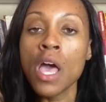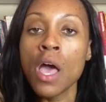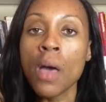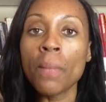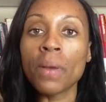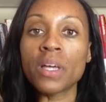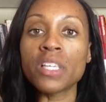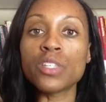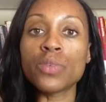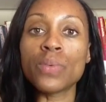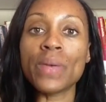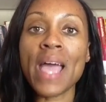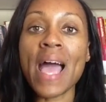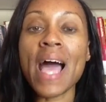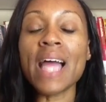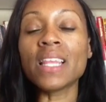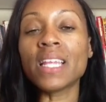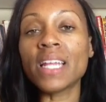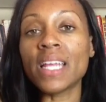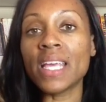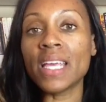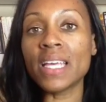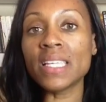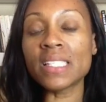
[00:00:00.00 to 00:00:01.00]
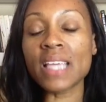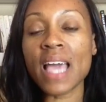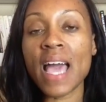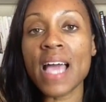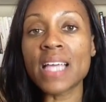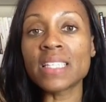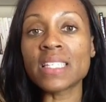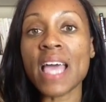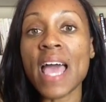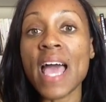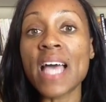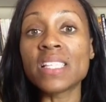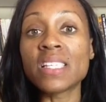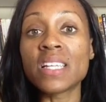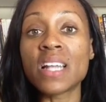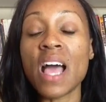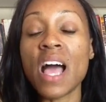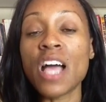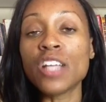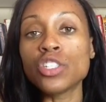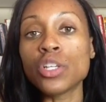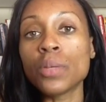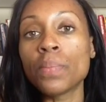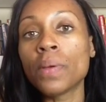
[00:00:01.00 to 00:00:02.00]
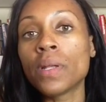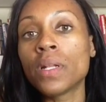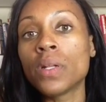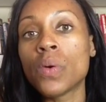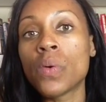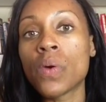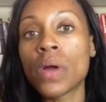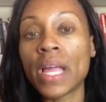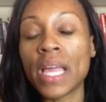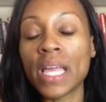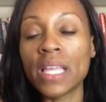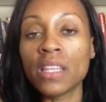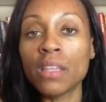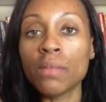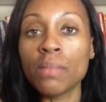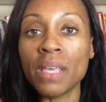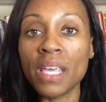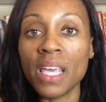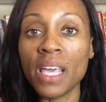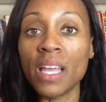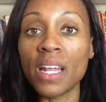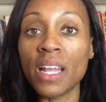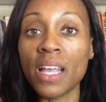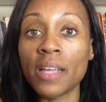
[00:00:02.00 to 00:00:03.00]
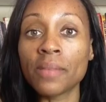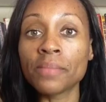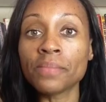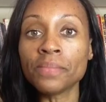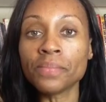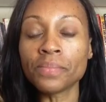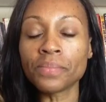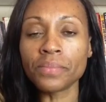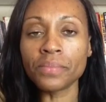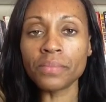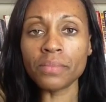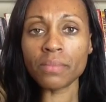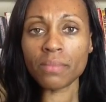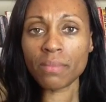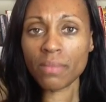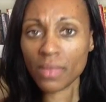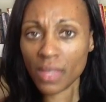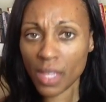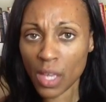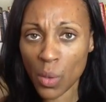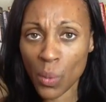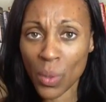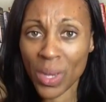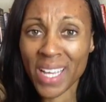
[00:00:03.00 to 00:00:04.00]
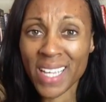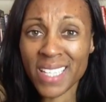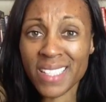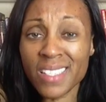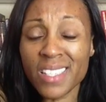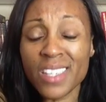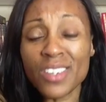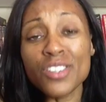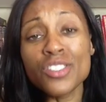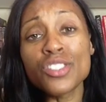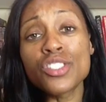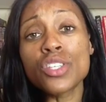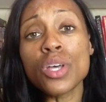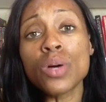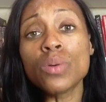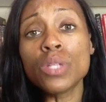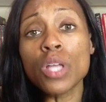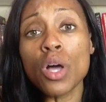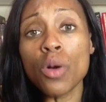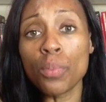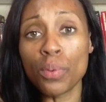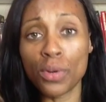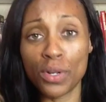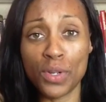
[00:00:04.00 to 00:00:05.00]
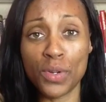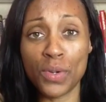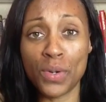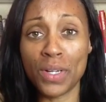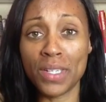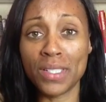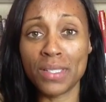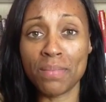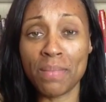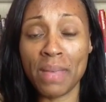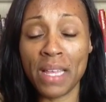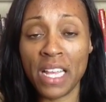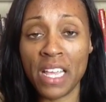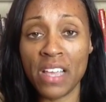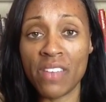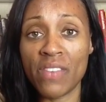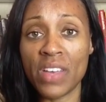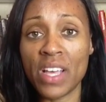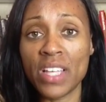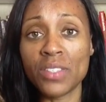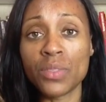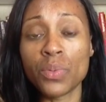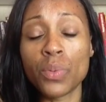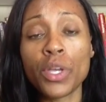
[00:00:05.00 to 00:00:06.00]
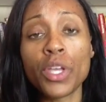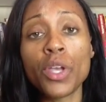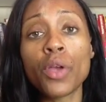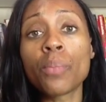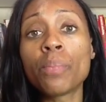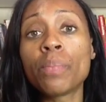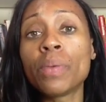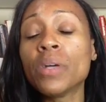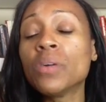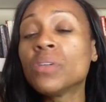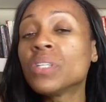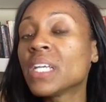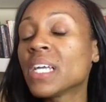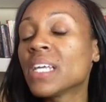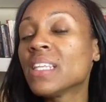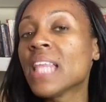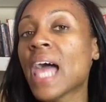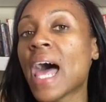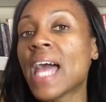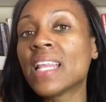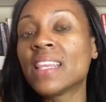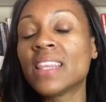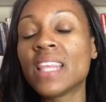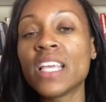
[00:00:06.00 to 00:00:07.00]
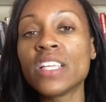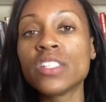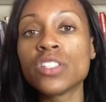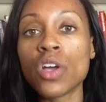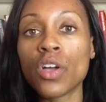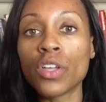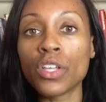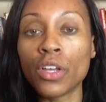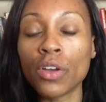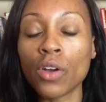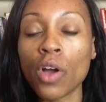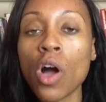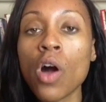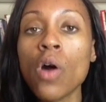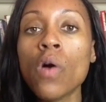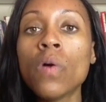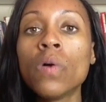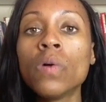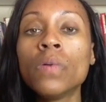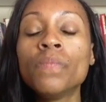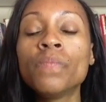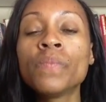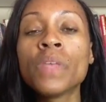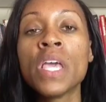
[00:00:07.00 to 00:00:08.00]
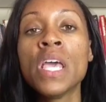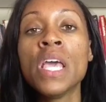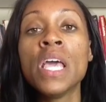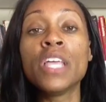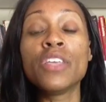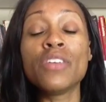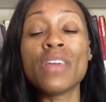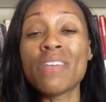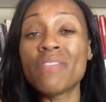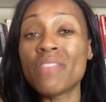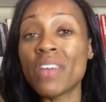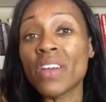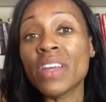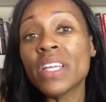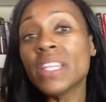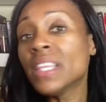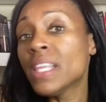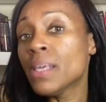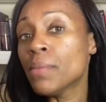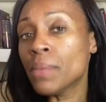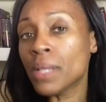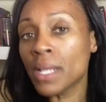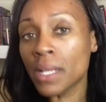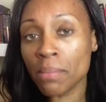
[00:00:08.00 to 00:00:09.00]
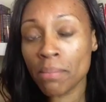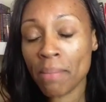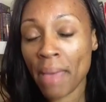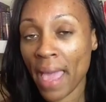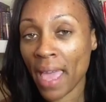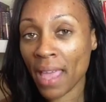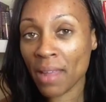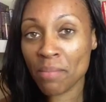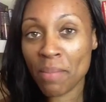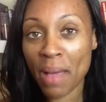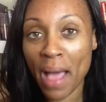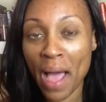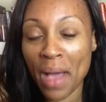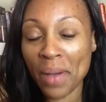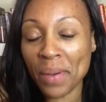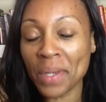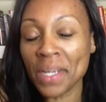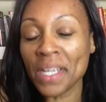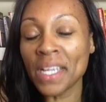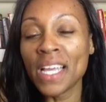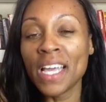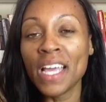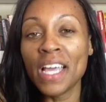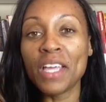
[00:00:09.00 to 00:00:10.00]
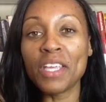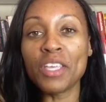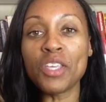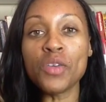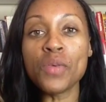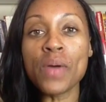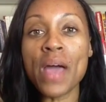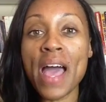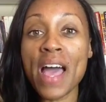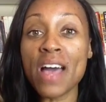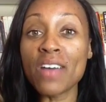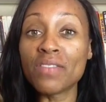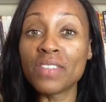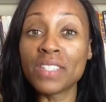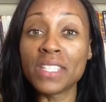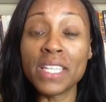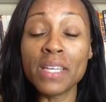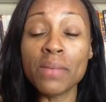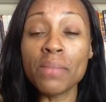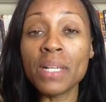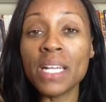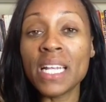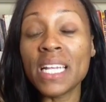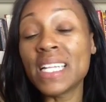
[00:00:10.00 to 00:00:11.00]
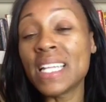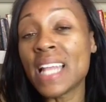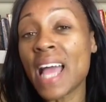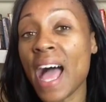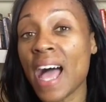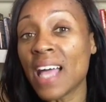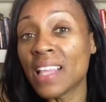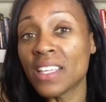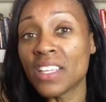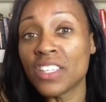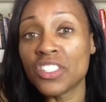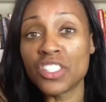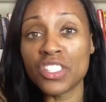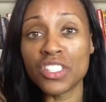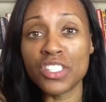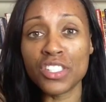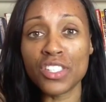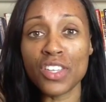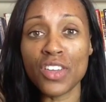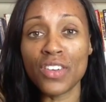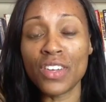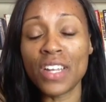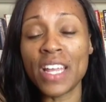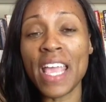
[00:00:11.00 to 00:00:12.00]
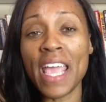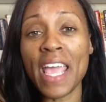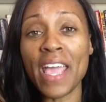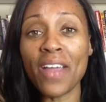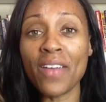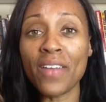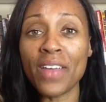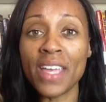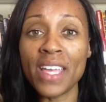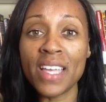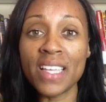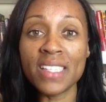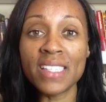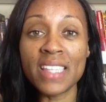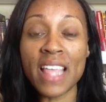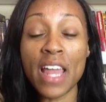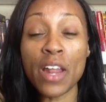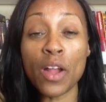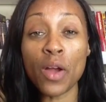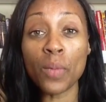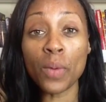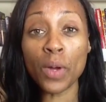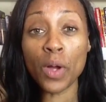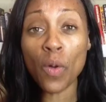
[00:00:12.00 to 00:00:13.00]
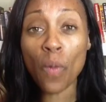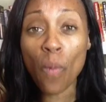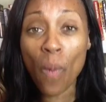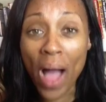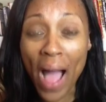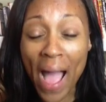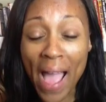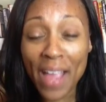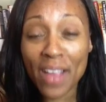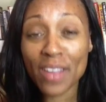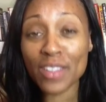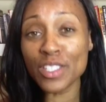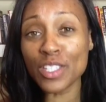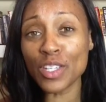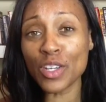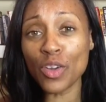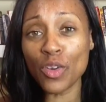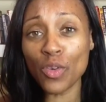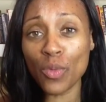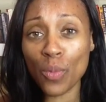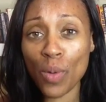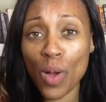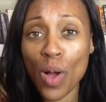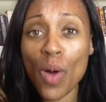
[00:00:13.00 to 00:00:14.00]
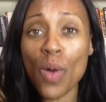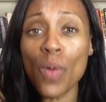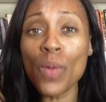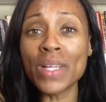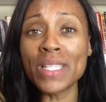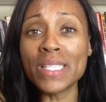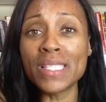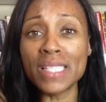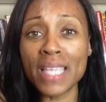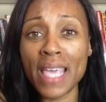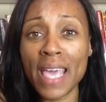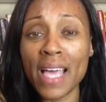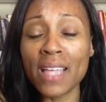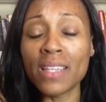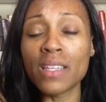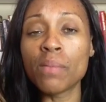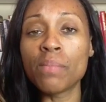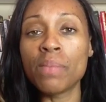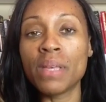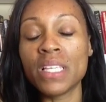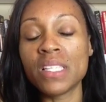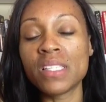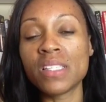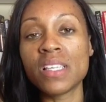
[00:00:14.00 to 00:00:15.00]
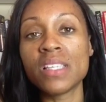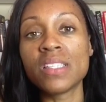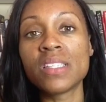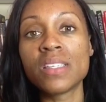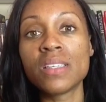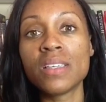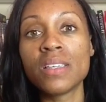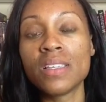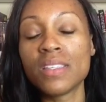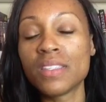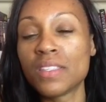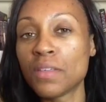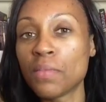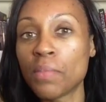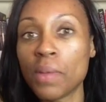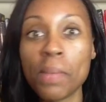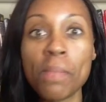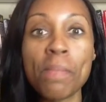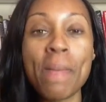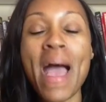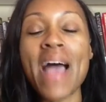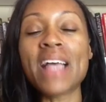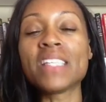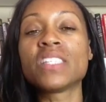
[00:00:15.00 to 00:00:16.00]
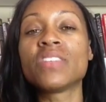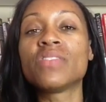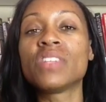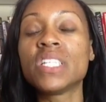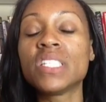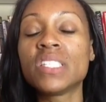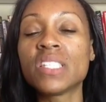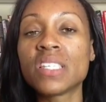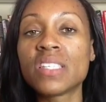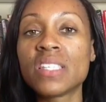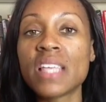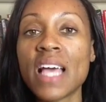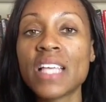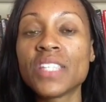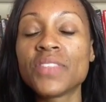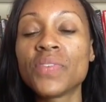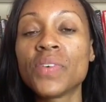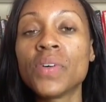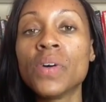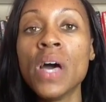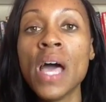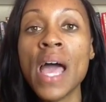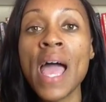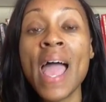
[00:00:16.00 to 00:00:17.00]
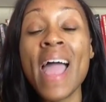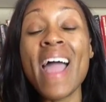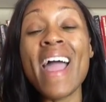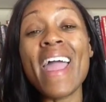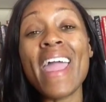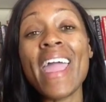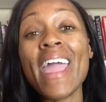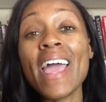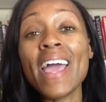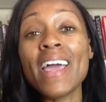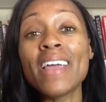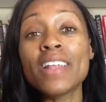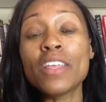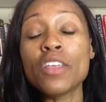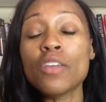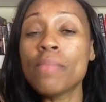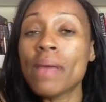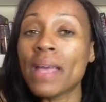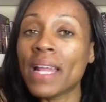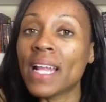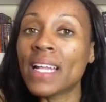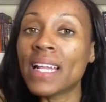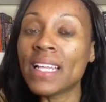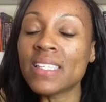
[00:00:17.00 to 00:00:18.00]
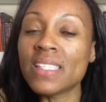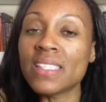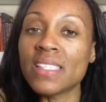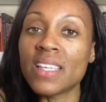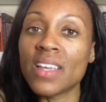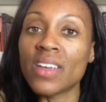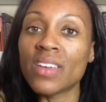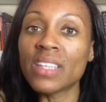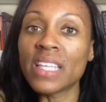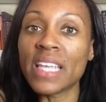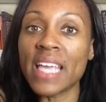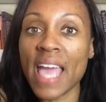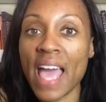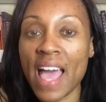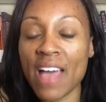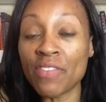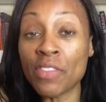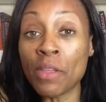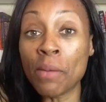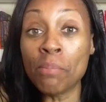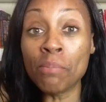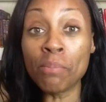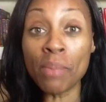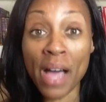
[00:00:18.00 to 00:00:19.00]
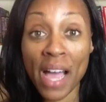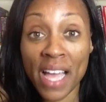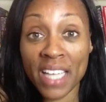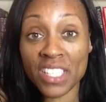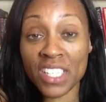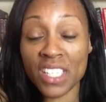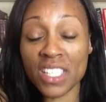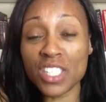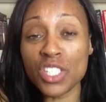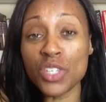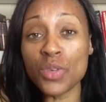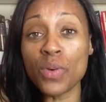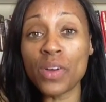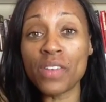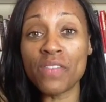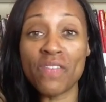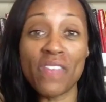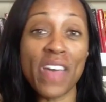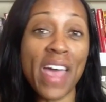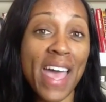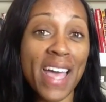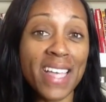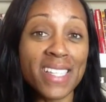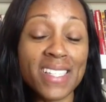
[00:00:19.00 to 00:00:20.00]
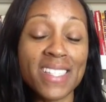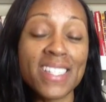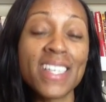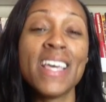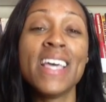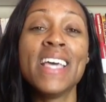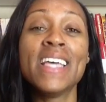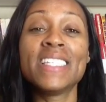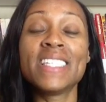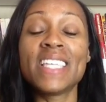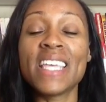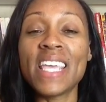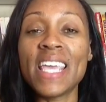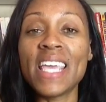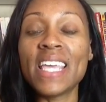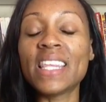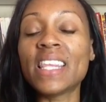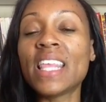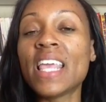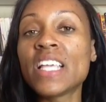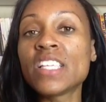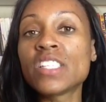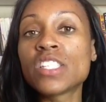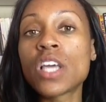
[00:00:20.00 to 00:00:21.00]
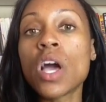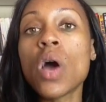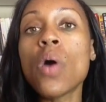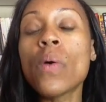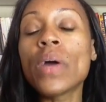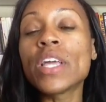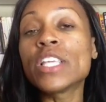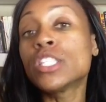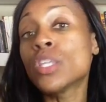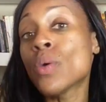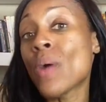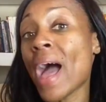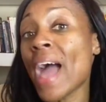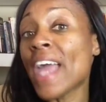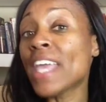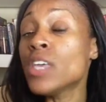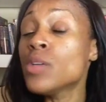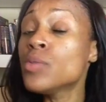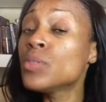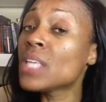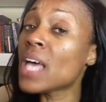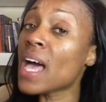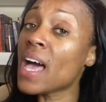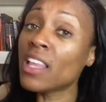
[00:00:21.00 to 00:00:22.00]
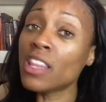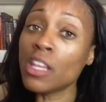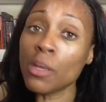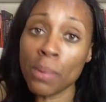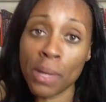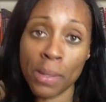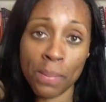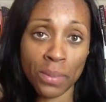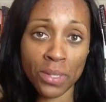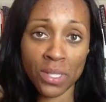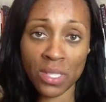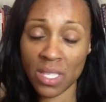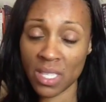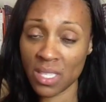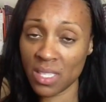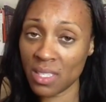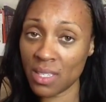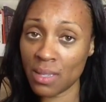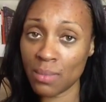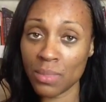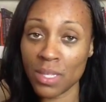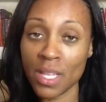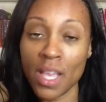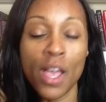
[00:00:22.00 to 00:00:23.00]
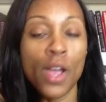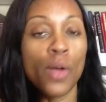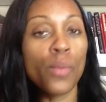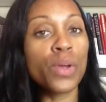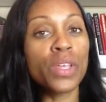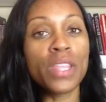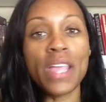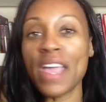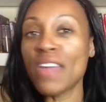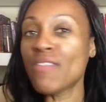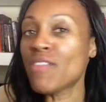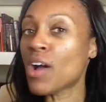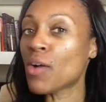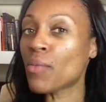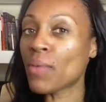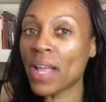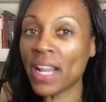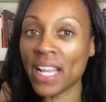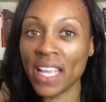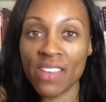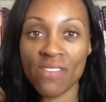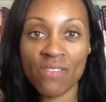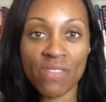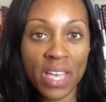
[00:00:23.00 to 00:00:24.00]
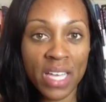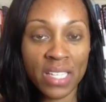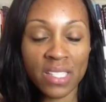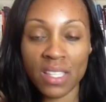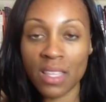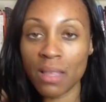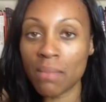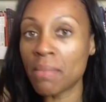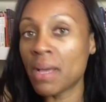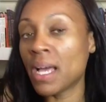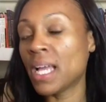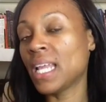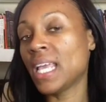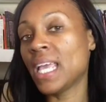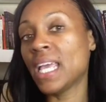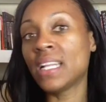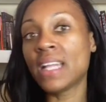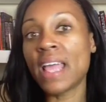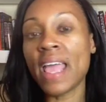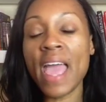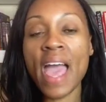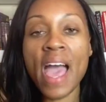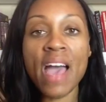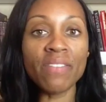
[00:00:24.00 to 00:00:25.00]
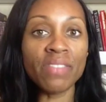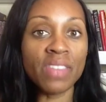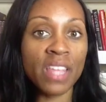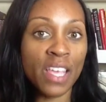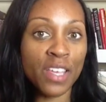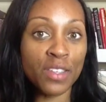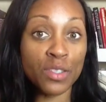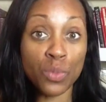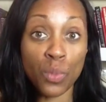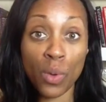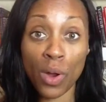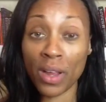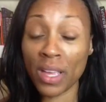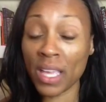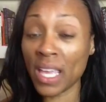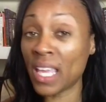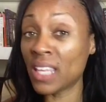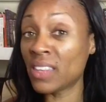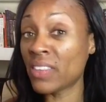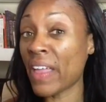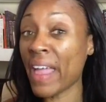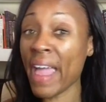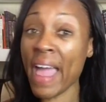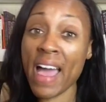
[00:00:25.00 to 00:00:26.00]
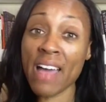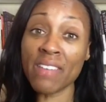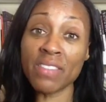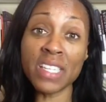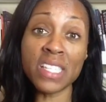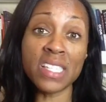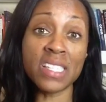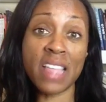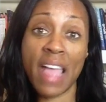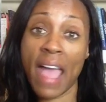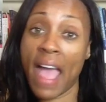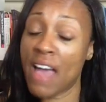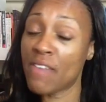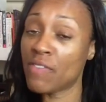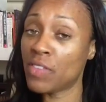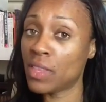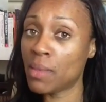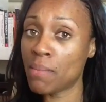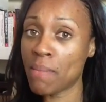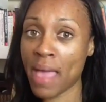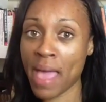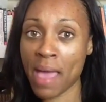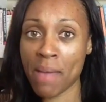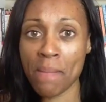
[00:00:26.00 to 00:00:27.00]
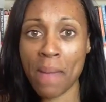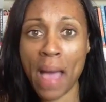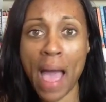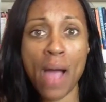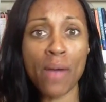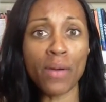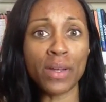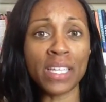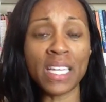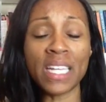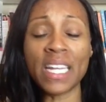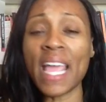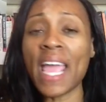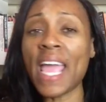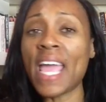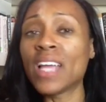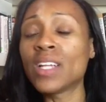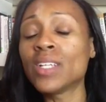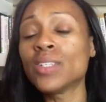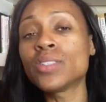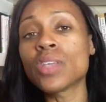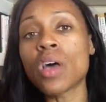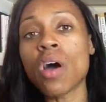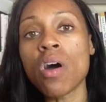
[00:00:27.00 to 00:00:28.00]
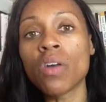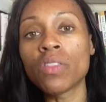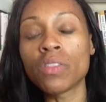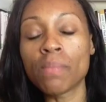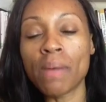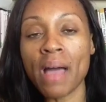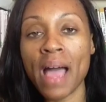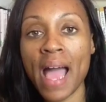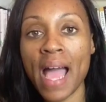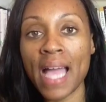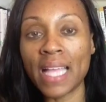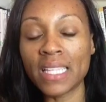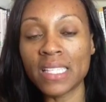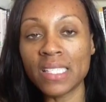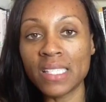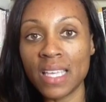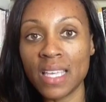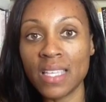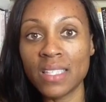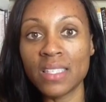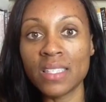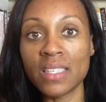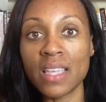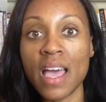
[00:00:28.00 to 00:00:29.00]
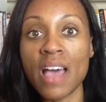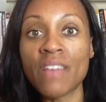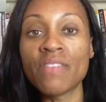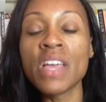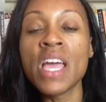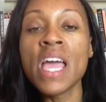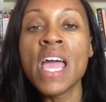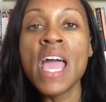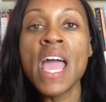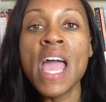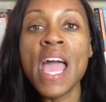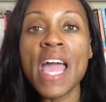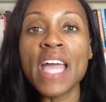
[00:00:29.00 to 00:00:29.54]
Because the reality is, guys, as an entrepreneur, in the beginning, we're considered solopreneurs, many of us, where you're building a lot of things on your own. You have very limited manpower. You have limited knowledge in certain areas that are required to grow and scale a business to be massively successful. And you may not necessarily have the budget to invest to get things going. So I use other people's systems where they've already invested the money and they have things working and they have the staff and the manpower that handles all the behind the scenes stuff.